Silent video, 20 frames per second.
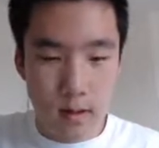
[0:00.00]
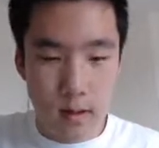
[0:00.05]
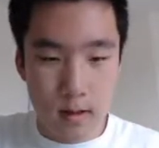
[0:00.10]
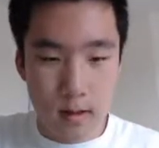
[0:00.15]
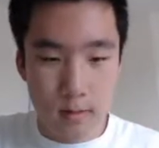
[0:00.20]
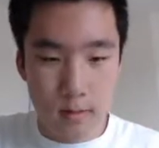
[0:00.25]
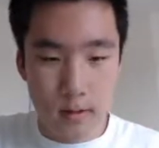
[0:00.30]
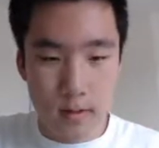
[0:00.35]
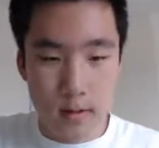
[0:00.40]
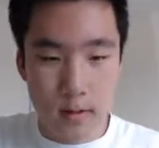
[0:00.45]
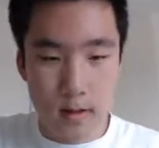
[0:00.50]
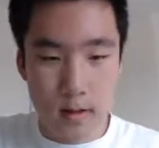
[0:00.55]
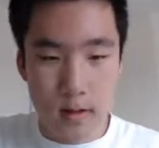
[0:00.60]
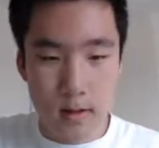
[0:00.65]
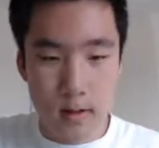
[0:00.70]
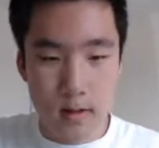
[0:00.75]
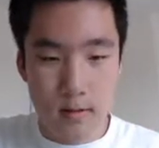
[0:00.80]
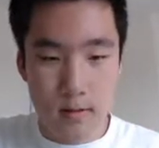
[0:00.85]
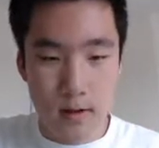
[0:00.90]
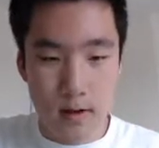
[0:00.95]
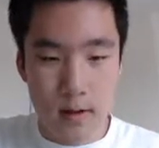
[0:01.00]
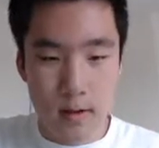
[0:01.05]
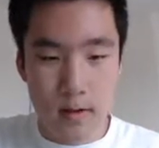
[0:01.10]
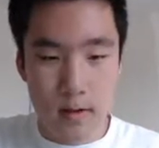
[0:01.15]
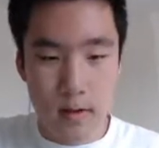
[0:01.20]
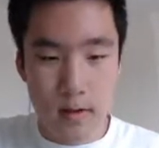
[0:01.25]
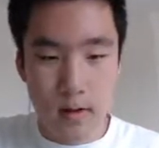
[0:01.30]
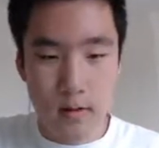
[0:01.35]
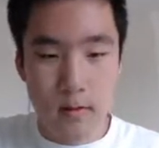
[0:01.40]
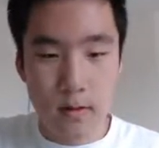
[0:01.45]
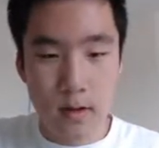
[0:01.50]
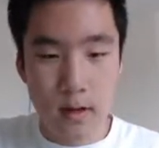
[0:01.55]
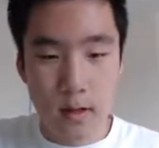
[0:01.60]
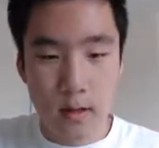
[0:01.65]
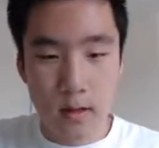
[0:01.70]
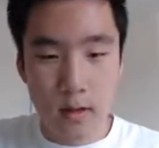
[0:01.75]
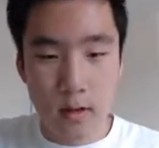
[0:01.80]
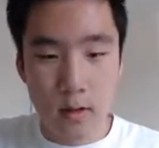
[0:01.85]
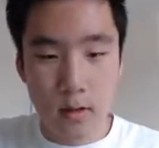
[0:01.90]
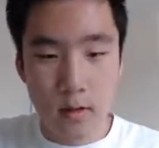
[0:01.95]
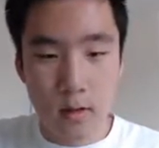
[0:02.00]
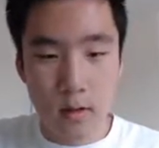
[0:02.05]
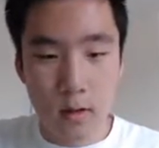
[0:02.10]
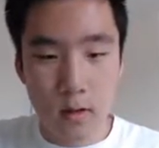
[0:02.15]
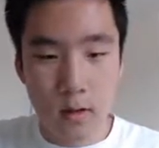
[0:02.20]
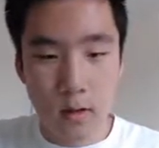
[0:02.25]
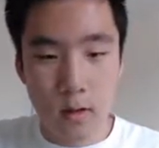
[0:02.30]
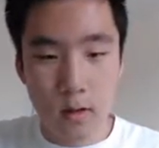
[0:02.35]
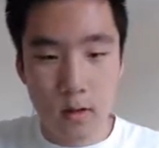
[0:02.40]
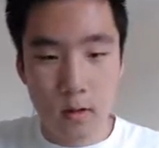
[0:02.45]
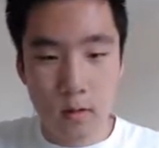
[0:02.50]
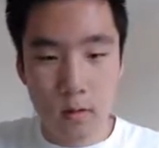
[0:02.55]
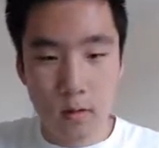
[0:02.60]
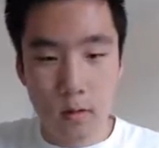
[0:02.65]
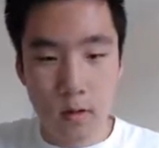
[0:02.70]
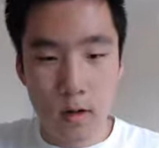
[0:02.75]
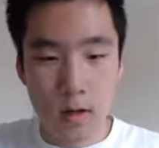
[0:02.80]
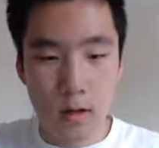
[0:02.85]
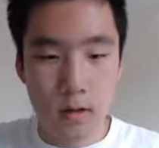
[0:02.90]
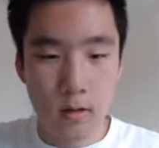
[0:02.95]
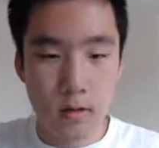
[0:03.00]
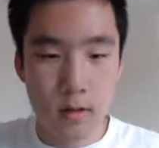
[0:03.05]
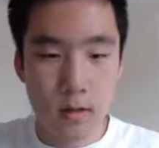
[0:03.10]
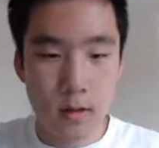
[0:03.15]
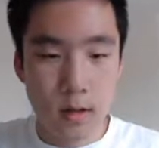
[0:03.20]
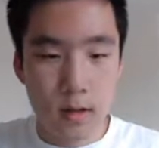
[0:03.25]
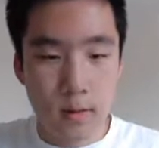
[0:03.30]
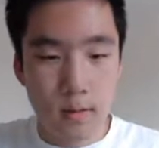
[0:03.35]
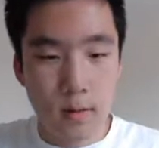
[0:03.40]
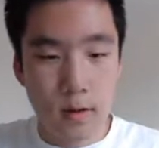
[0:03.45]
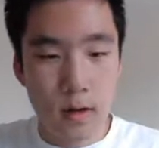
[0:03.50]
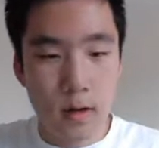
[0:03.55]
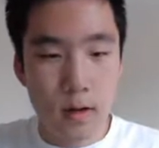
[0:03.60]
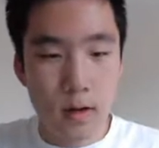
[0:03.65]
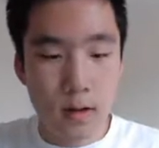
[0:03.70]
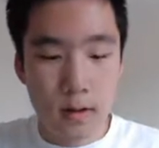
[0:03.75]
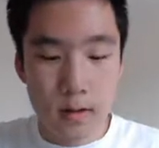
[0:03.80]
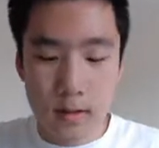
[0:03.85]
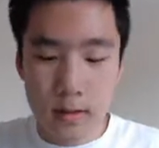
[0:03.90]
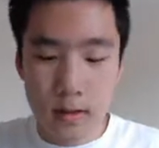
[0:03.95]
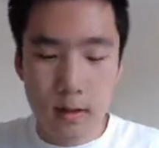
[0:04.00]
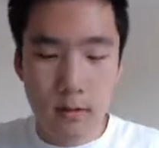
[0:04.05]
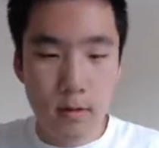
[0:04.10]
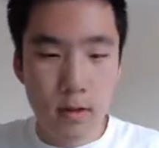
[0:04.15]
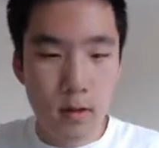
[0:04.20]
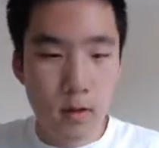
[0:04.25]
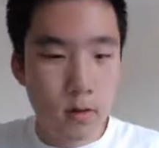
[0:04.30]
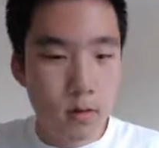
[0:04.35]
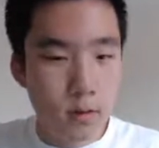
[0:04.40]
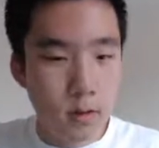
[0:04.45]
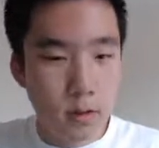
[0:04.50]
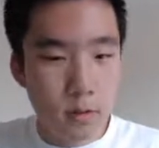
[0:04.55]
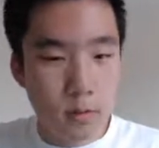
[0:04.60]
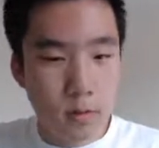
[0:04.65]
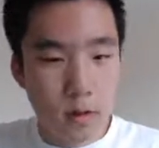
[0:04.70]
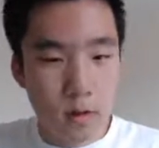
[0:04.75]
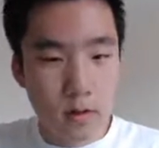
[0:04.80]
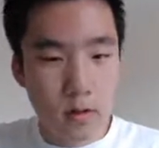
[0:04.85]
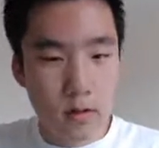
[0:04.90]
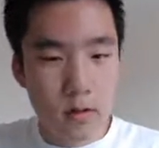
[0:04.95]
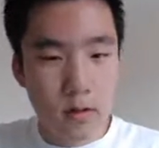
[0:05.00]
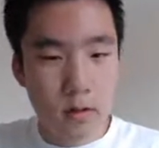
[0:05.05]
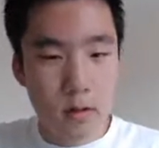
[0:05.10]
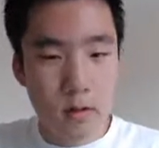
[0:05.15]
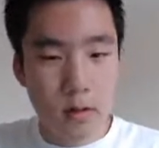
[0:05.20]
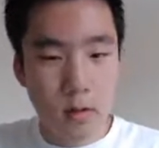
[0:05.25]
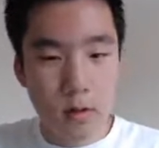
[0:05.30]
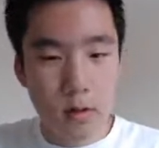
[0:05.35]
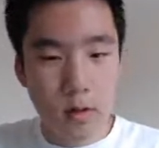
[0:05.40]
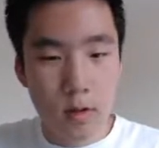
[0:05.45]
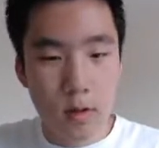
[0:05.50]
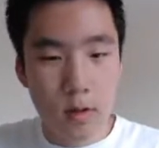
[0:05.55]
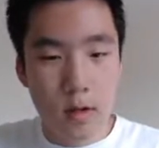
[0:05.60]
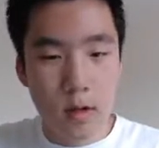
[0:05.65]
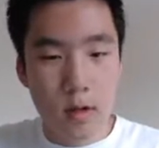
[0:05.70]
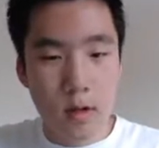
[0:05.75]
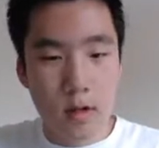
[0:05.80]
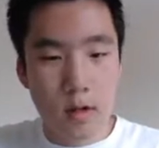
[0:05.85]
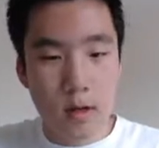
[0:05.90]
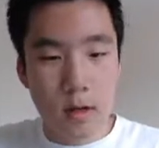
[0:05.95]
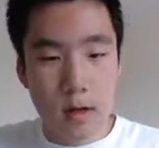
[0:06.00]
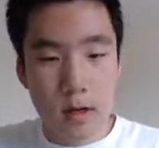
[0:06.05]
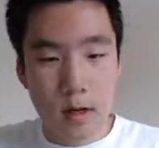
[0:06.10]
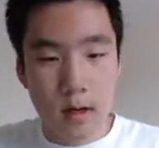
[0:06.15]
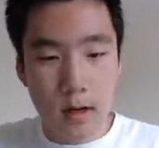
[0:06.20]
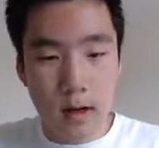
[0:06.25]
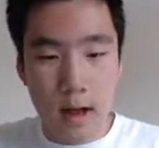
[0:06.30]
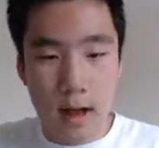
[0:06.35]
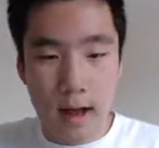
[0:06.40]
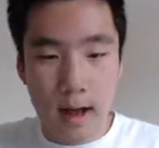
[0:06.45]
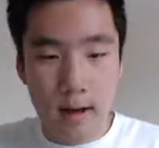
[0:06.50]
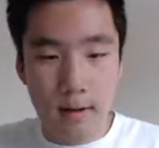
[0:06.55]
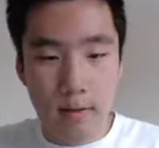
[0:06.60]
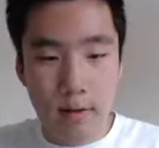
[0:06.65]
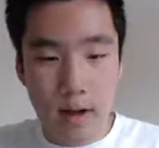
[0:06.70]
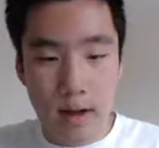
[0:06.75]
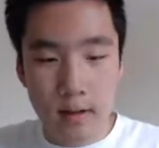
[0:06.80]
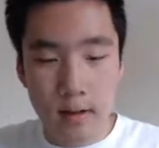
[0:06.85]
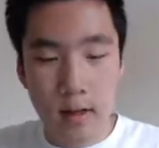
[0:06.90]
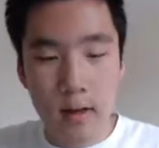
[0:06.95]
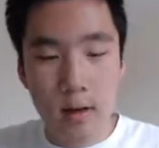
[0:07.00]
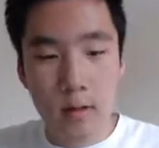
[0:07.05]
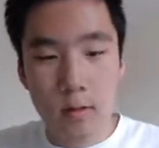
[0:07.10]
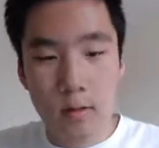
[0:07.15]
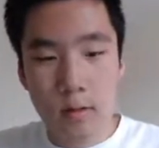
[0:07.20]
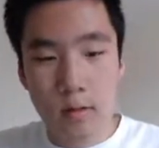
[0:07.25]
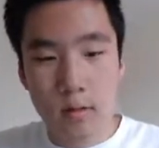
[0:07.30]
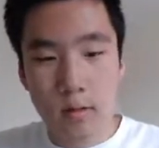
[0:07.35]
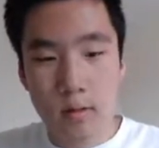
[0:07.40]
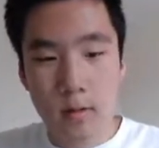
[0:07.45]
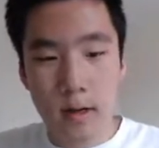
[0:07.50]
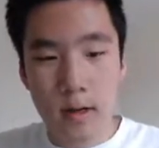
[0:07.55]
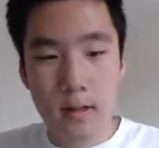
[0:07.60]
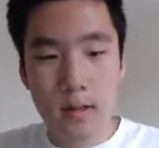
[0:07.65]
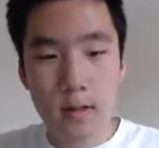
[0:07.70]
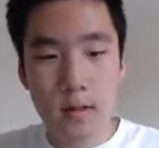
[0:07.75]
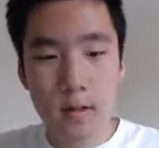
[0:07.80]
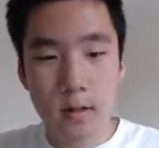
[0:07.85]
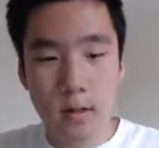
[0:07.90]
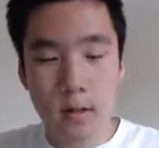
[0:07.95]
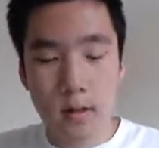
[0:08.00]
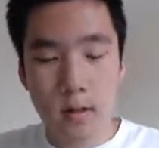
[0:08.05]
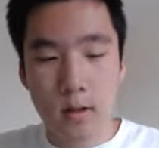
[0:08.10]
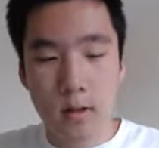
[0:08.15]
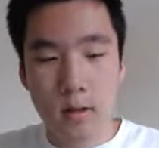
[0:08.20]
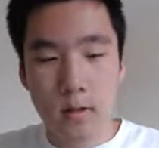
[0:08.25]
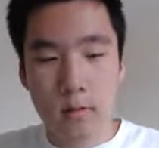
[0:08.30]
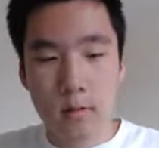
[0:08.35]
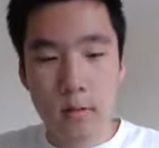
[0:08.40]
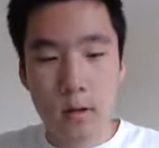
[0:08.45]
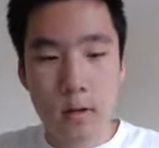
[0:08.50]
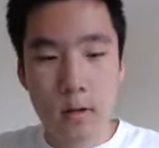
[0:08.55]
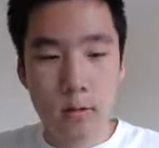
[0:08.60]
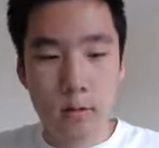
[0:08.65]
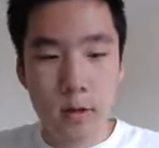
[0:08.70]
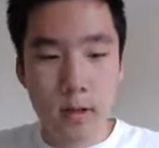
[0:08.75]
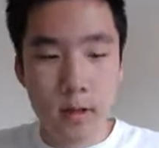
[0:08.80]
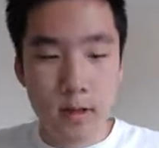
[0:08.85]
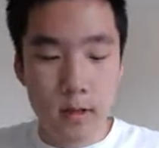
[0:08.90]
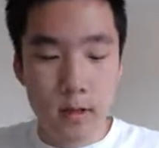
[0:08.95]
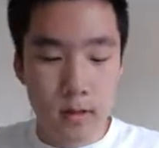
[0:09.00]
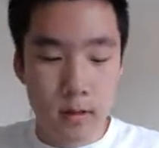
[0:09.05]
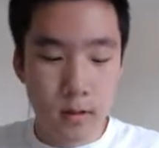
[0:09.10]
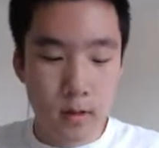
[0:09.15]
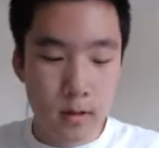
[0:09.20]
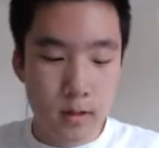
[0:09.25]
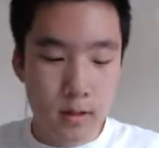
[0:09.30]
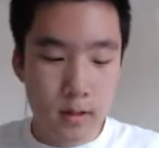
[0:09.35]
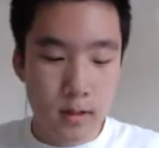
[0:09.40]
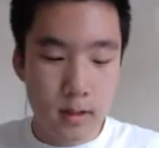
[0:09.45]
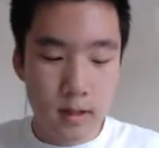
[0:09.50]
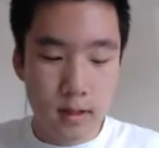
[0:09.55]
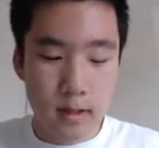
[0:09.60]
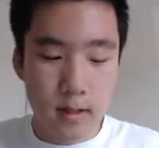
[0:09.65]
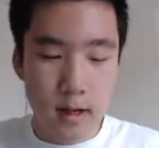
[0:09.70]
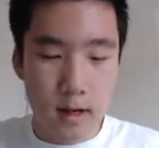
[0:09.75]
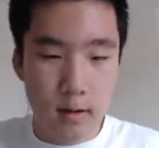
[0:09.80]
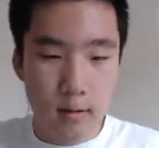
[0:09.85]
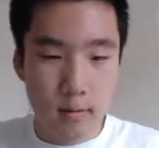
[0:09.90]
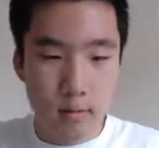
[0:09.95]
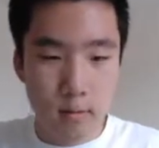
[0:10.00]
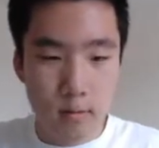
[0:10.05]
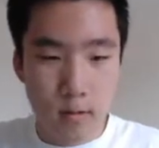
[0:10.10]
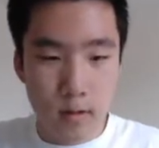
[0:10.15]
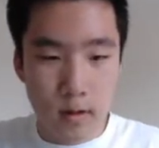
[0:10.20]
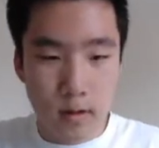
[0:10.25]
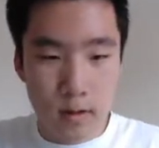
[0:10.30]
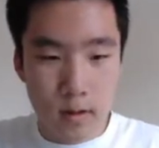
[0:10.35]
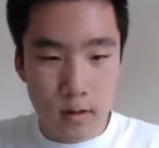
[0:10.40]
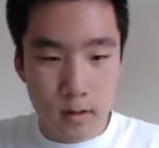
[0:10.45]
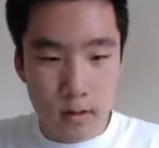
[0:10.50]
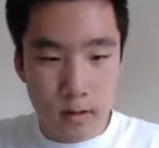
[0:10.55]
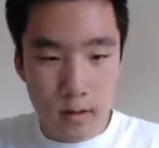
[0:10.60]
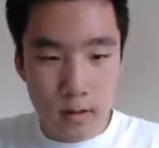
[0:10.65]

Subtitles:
We assign it the value of hello world. But say we only want to have hello, right? Well, we can say that word